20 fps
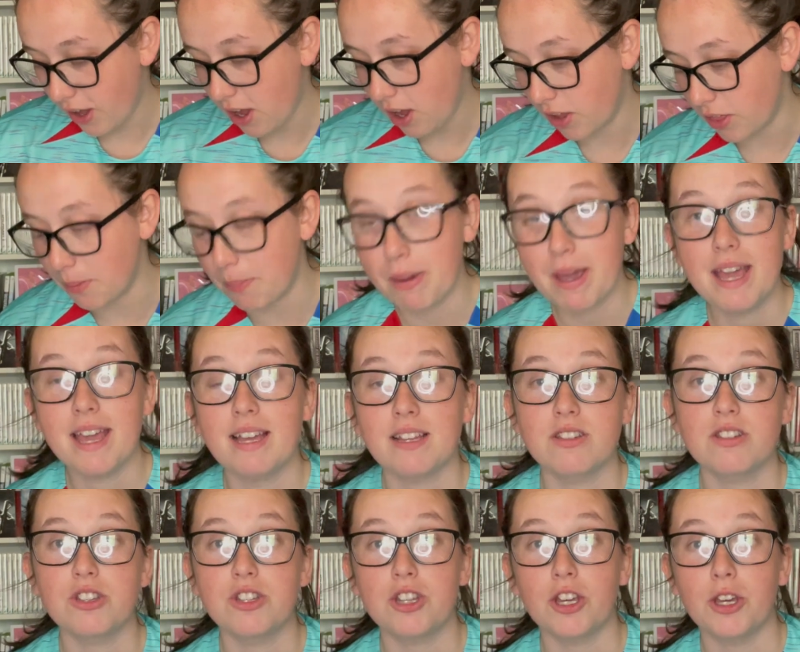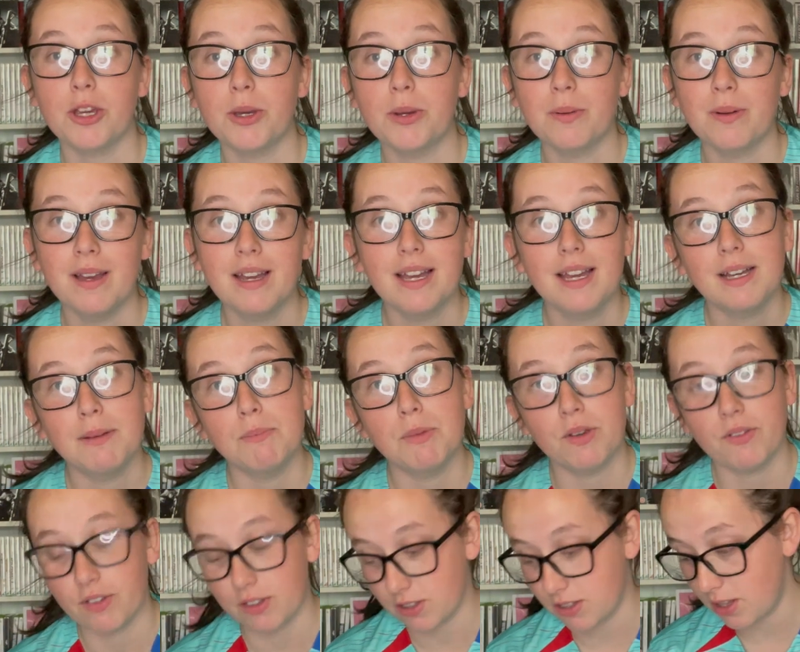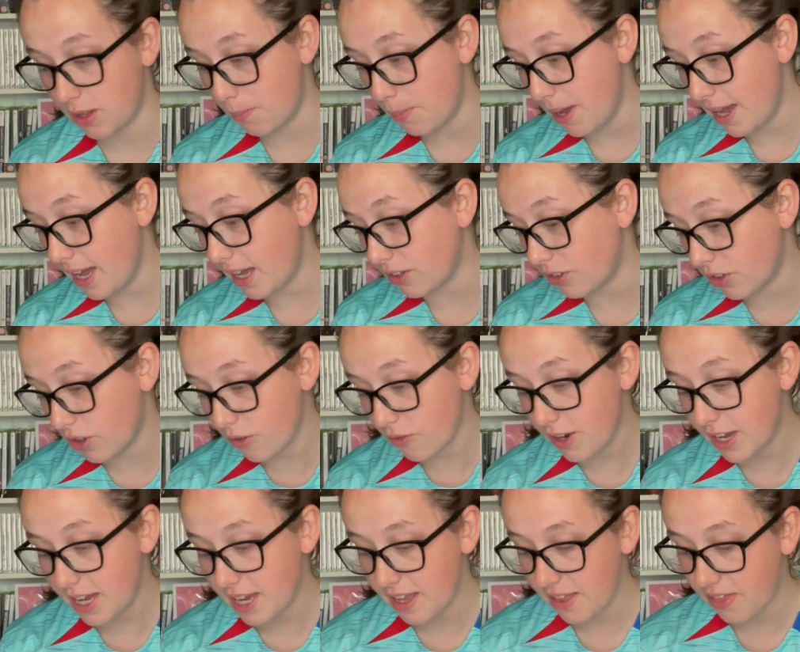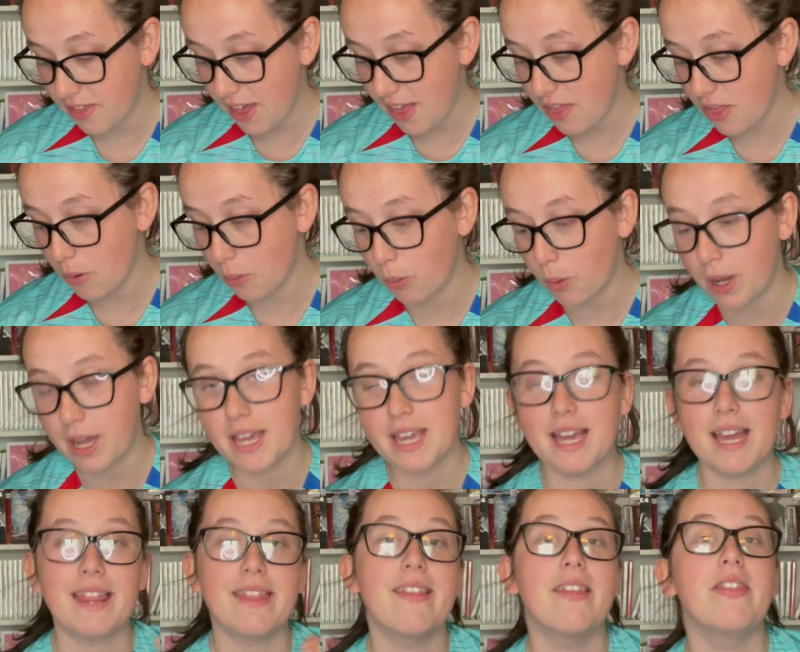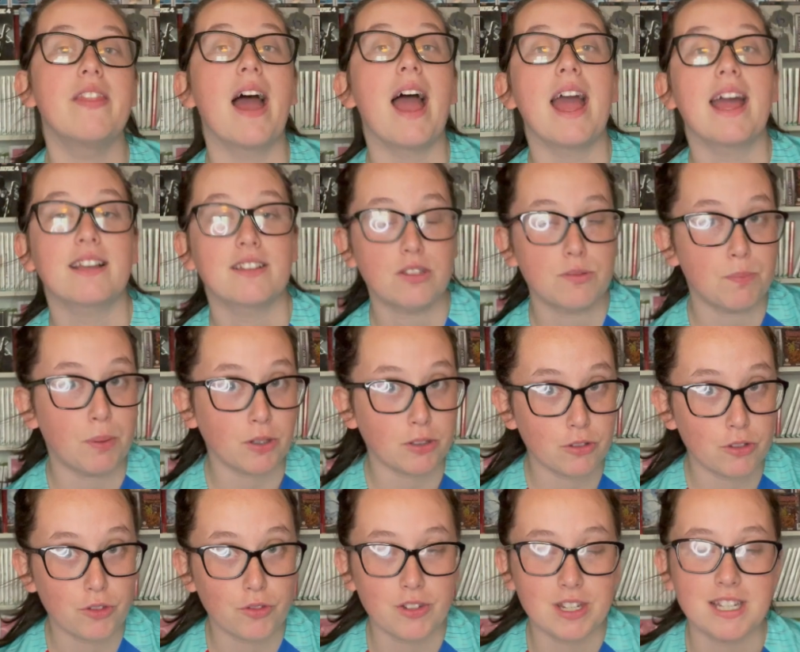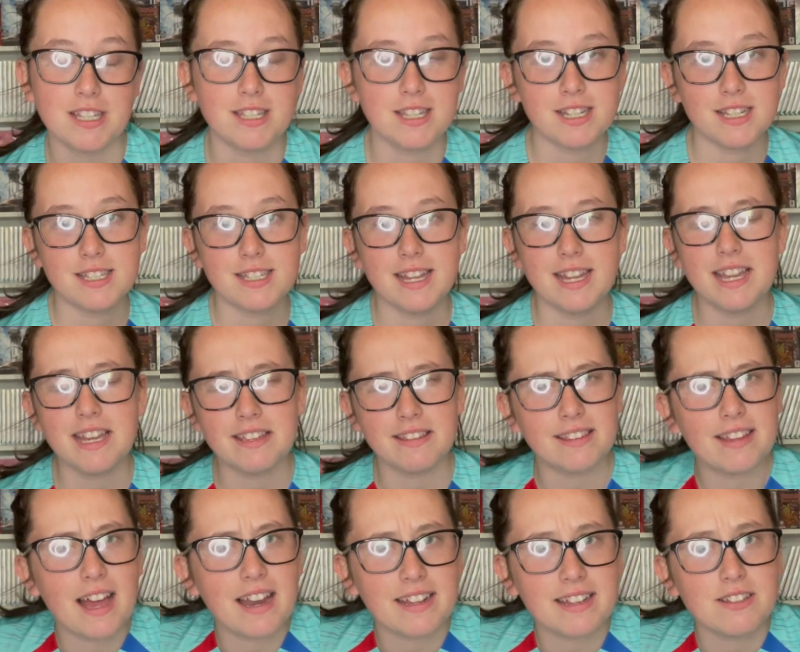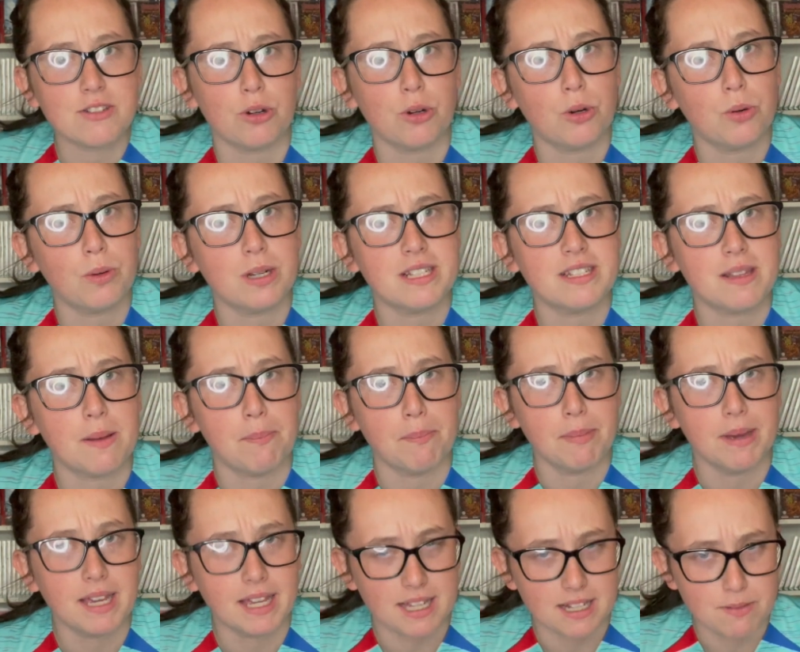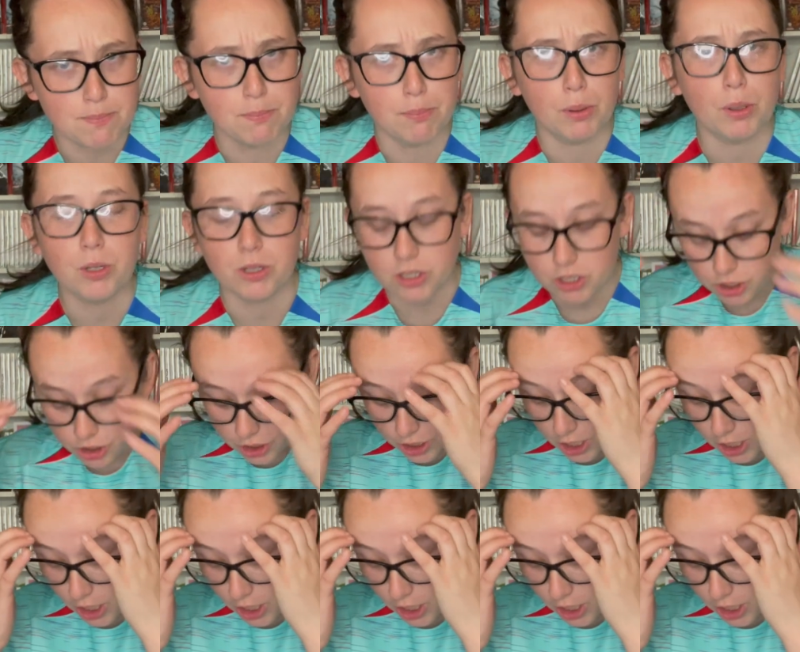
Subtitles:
on the PS2, move on to the PS3, then the Wii, and then the Xbox 360, as that is always the biggest bunch.